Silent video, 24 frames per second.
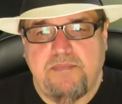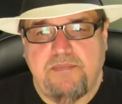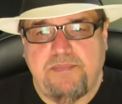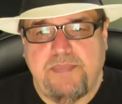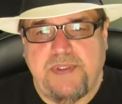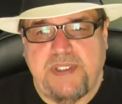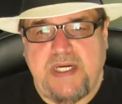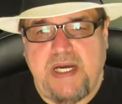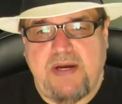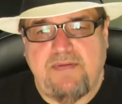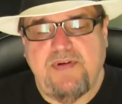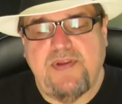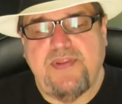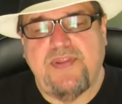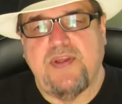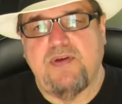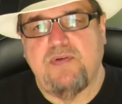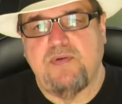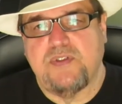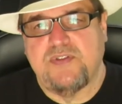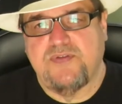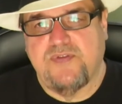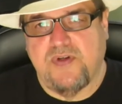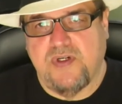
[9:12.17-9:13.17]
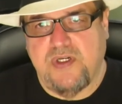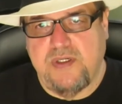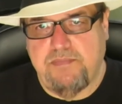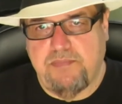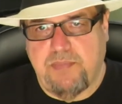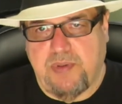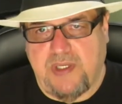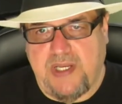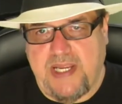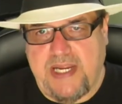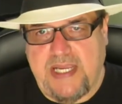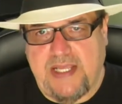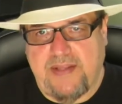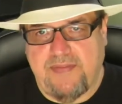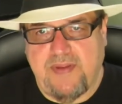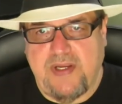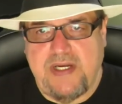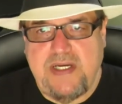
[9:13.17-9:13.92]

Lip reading: but everything was very bland.